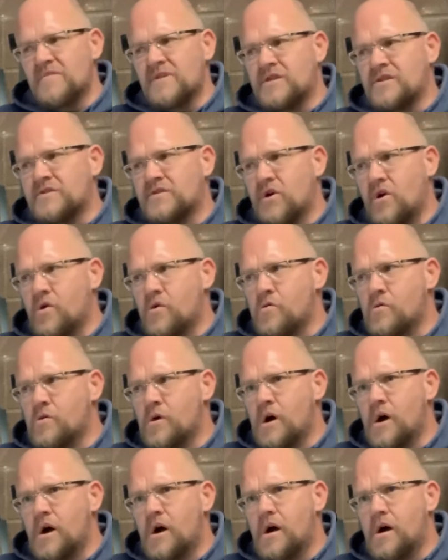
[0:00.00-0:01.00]

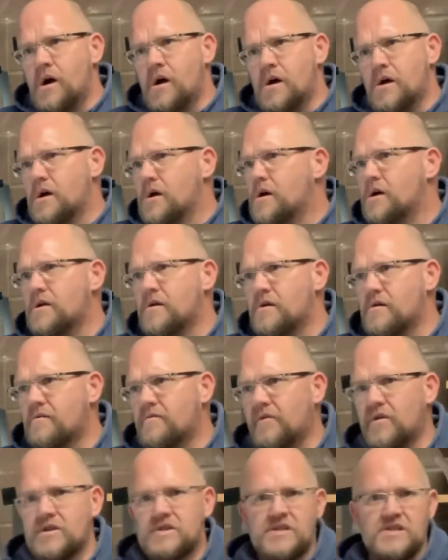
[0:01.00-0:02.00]
So
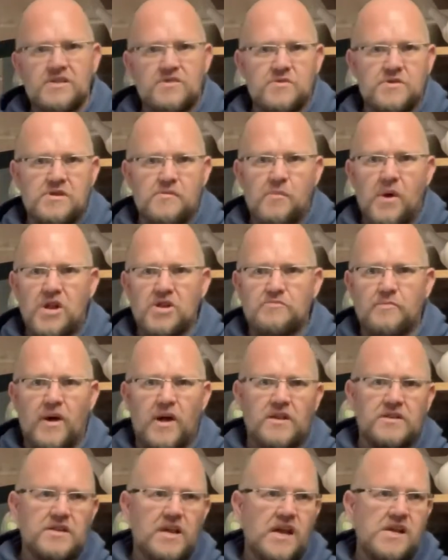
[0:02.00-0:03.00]
for instance, with the pinch
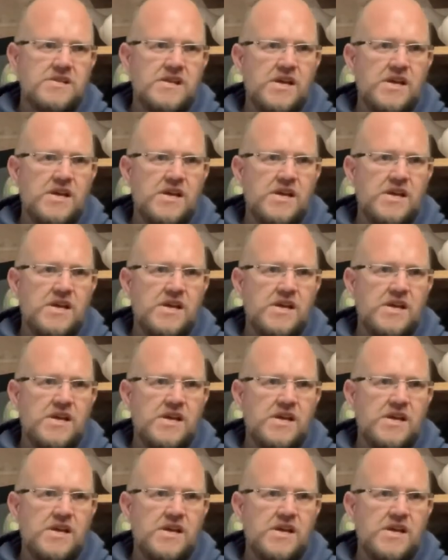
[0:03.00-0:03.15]
pots, guys,